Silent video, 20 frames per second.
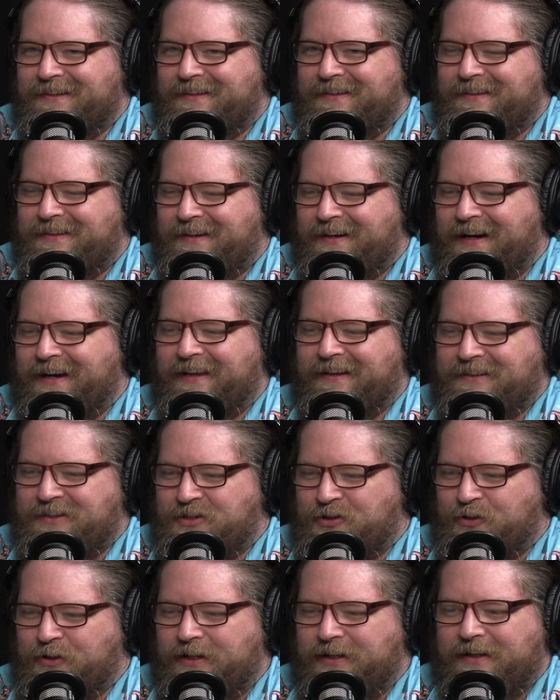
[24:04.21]
I like the
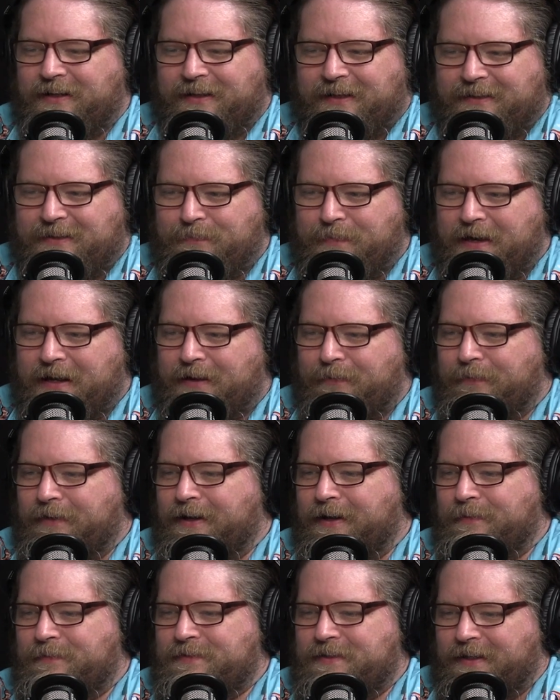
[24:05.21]
screen. I like the battle
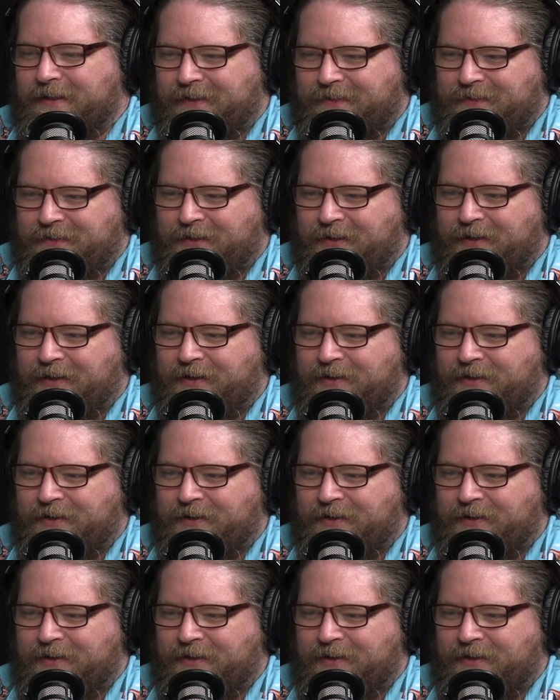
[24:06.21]
maps. I like the cards.